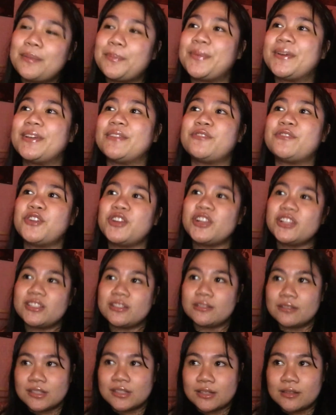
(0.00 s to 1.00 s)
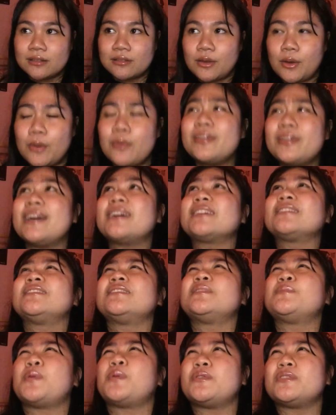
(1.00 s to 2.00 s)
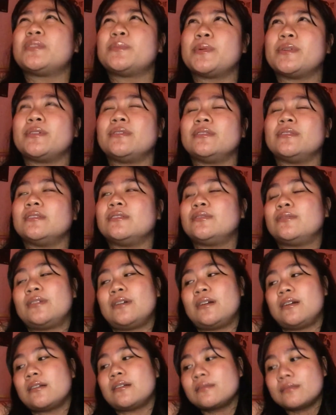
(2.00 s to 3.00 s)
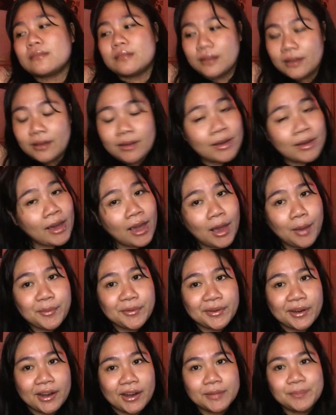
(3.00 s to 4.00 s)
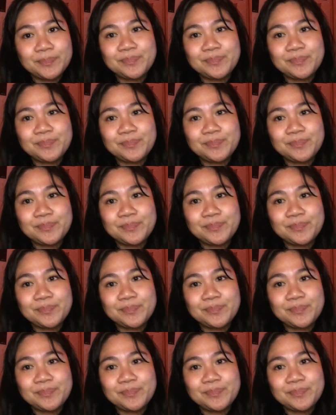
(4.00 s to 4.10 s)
But for this Kodak disposable camera,